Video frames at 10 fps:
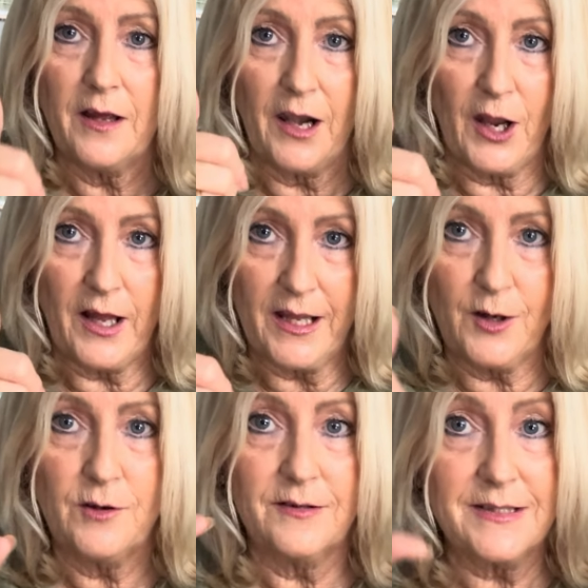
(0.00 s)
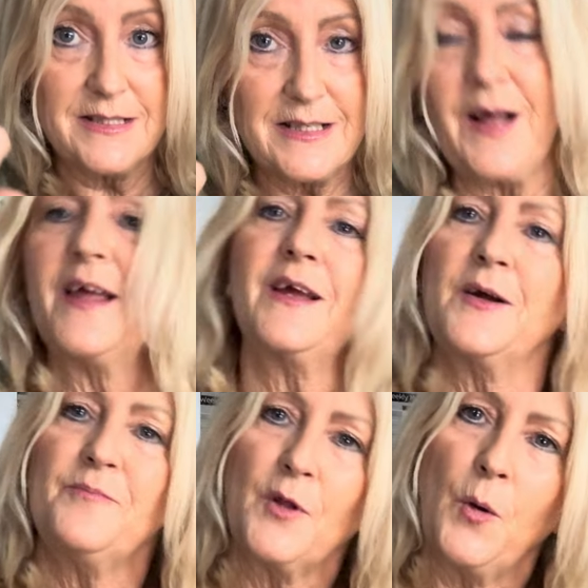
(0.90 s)
like, dislike,
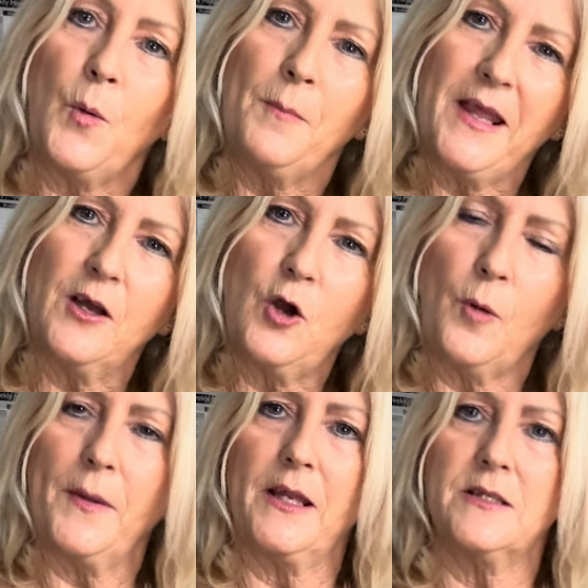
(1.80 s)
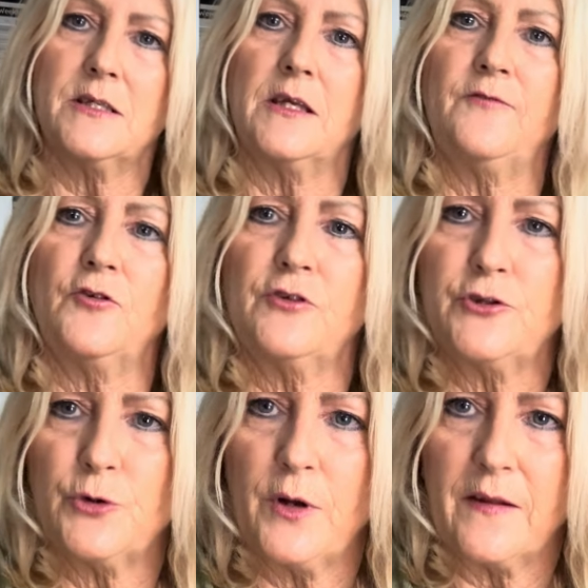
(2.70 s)
or make a comment if you're
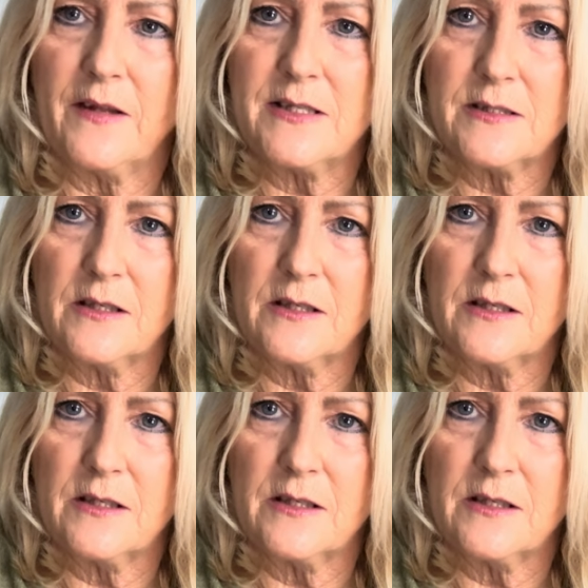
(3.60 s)
enjoying this,